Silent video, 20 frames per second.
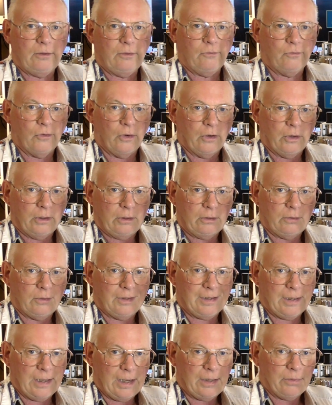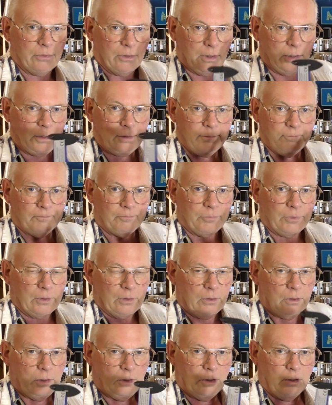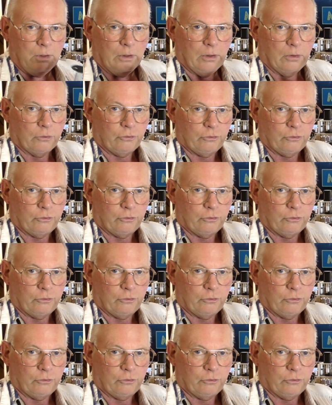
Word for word: design together, or